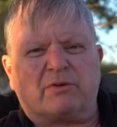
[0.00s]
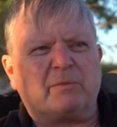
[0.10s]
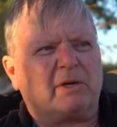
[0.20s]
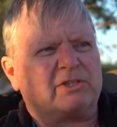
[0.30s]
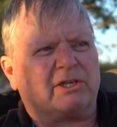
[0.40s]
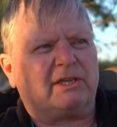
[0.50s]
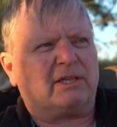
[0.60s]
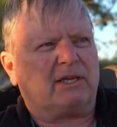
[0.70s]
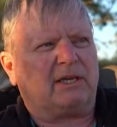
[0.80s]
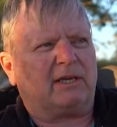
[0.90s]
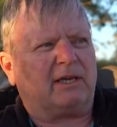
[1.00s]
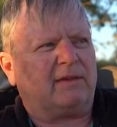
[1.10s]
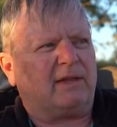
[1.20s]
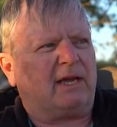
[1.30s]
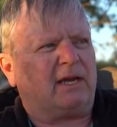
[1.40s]
very much in the
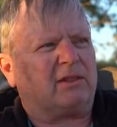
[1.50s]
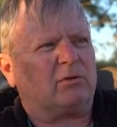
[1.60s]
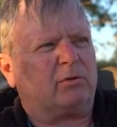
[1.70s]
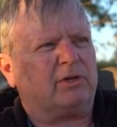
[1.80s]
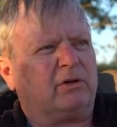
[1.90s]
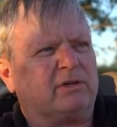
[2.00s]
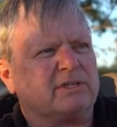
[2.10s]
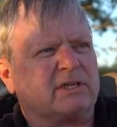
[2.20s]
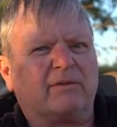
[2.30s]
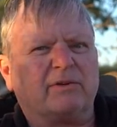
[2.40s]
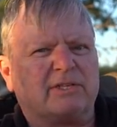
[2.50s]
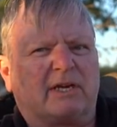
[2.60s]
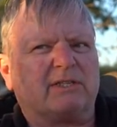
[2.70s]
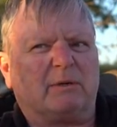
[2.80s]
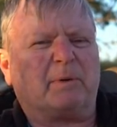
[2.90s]
and I thought, you know, Discovery is
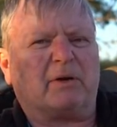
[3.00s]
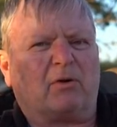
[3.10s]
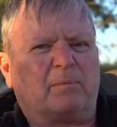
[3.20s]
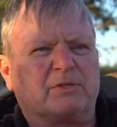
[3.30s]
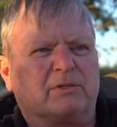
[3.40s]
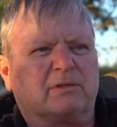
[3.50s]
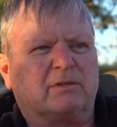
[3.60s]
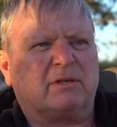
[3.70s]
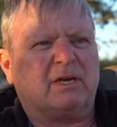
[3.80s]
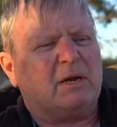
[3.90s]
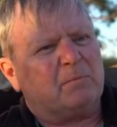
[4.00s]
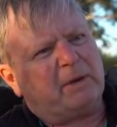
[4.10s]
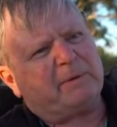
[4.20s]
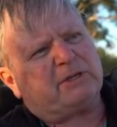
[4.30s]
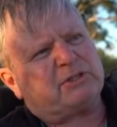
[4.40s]
actually a better option.
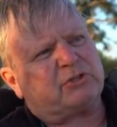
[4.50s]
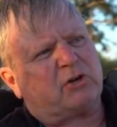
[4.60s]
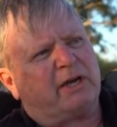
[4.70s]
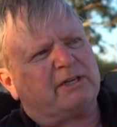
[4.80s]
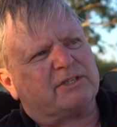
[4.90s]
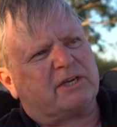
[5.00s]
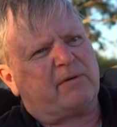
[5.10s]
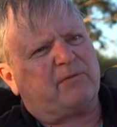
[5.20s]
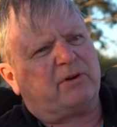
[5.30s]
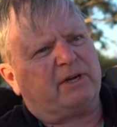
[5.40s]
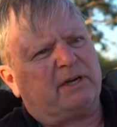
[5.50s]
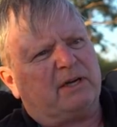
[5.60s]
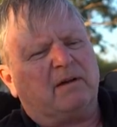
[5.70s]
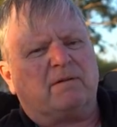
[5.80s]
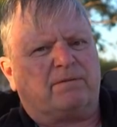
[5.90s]
Maybe I should try a Discovery
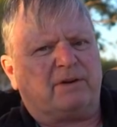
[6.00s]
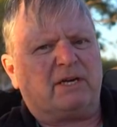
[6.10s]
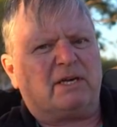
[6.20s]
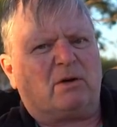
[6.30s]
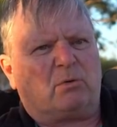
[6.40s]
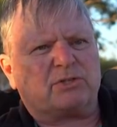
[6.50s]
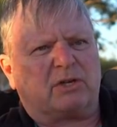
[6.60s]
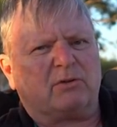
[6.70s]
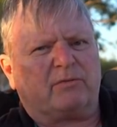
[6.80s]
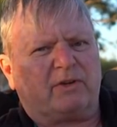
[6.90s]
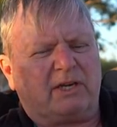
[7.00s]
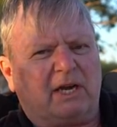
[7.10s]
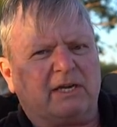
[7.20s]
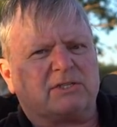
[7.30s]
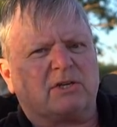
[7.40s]
also the
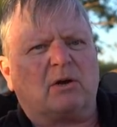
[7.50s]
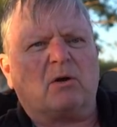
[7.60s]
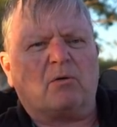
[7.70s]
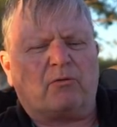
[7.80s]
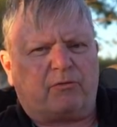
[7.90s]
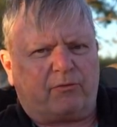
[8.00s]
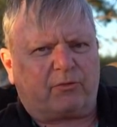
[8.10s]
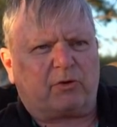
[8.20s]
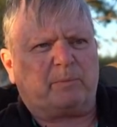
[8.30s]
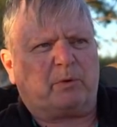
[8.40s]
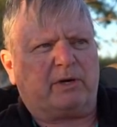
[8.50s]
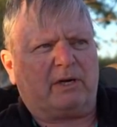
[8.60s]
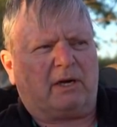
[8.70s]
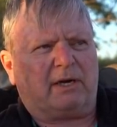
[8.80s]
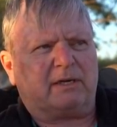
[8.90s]
V8
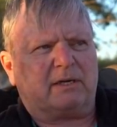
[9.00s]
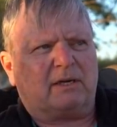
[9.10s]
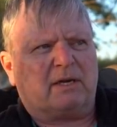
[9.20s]
3.9.